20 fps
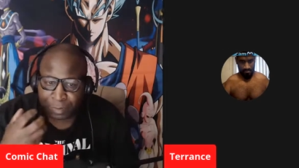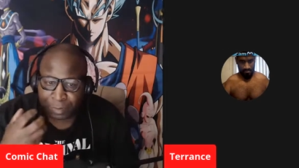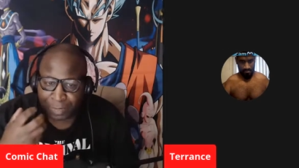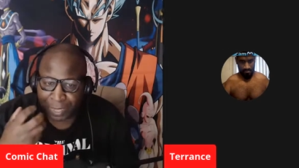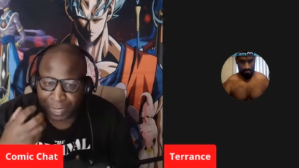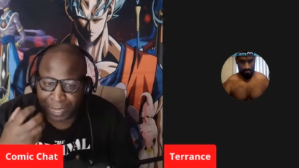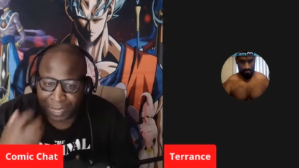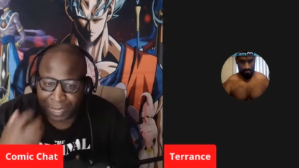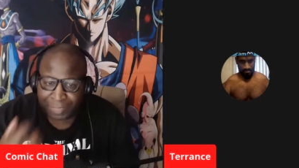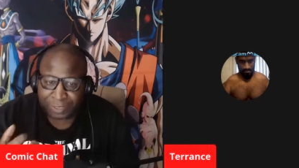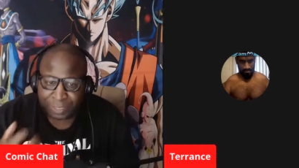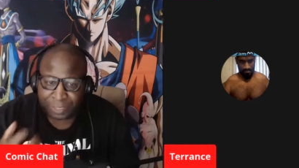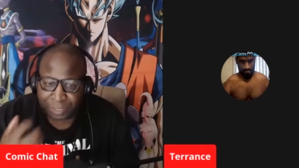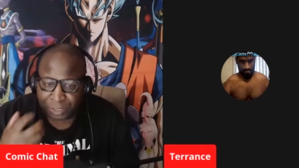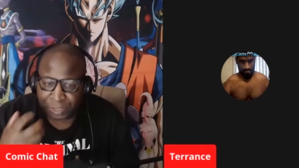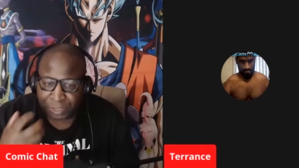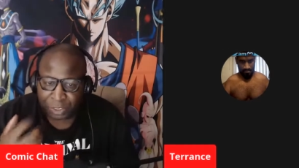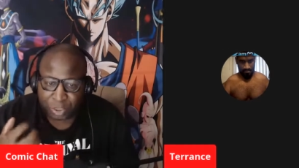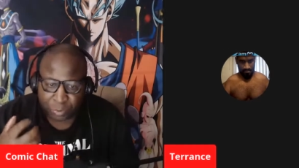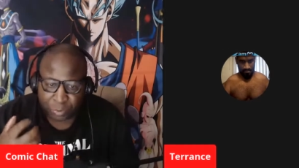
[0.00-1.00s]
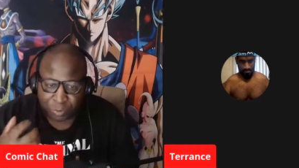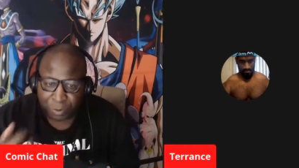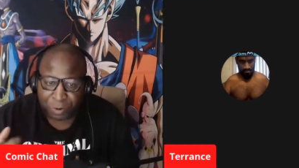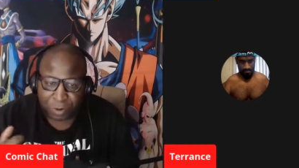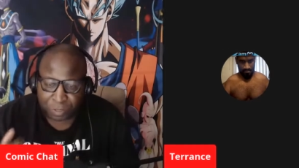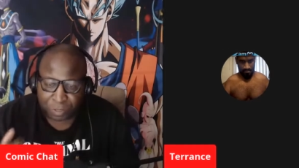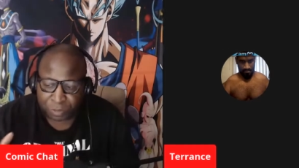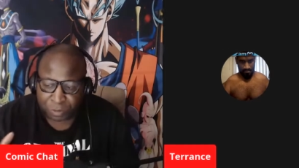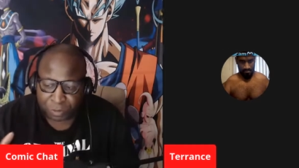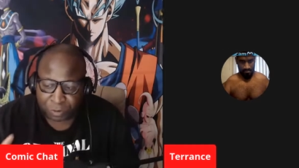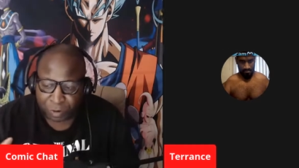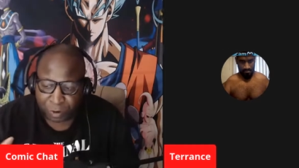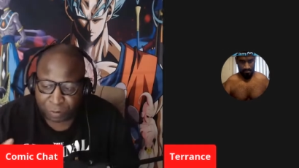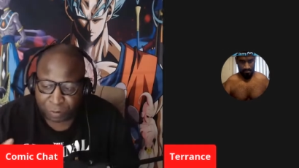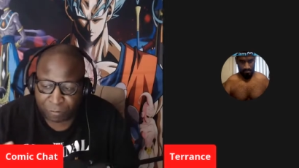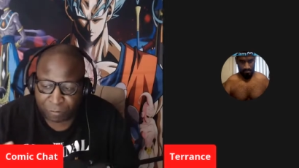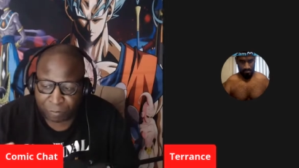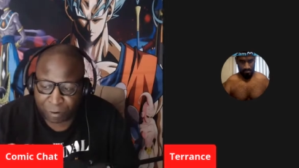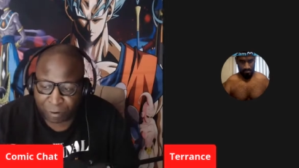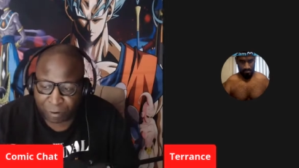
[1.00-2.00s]
essence and the spirits
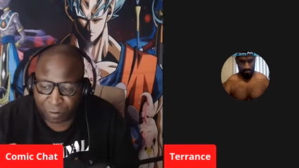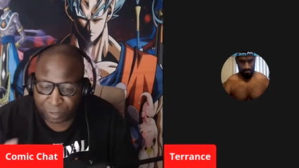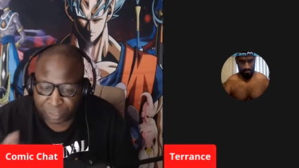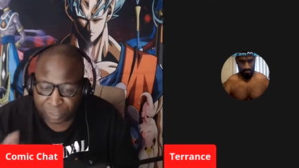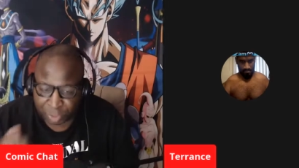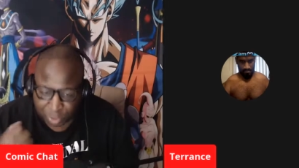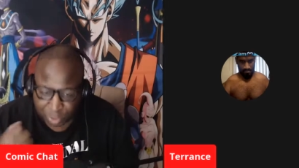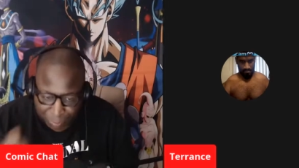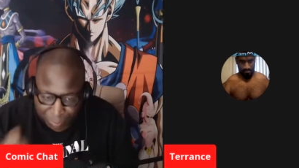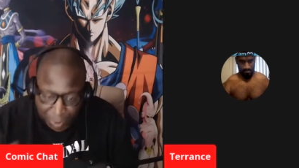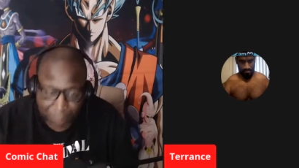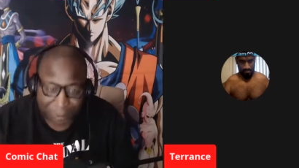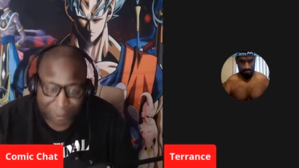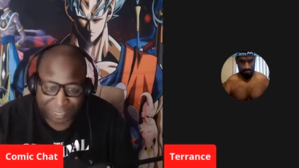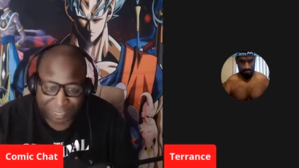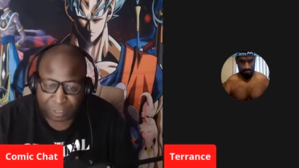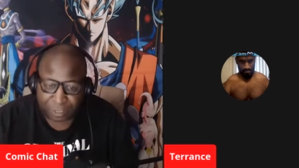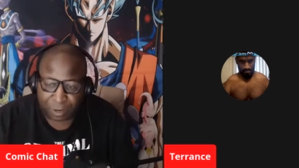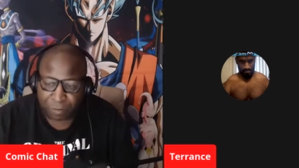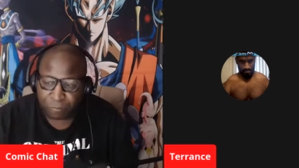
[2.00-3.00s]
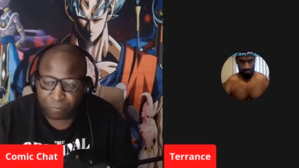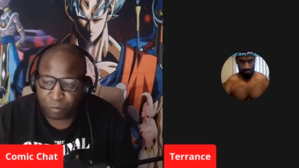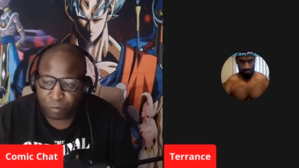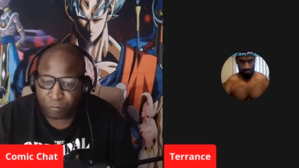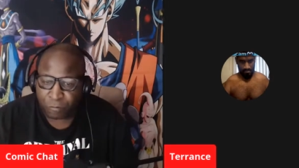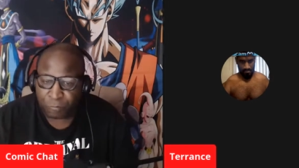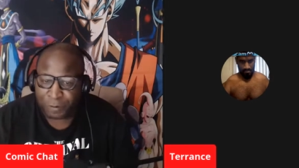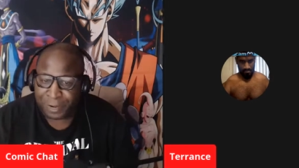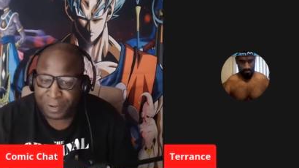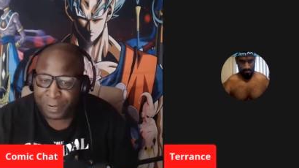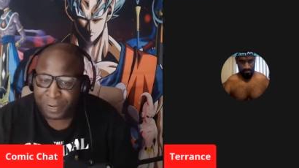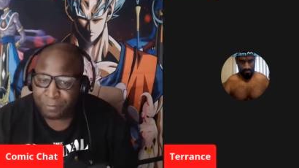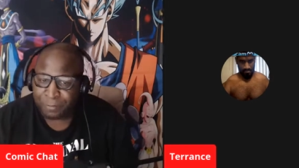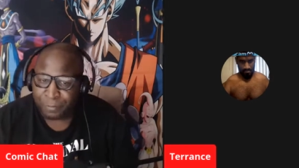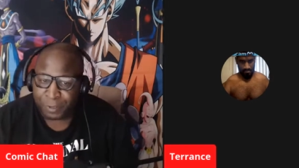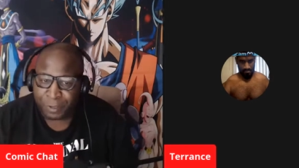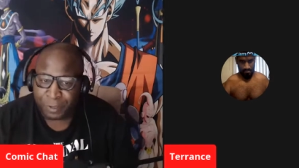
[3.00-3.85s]
spirit of Wolverine.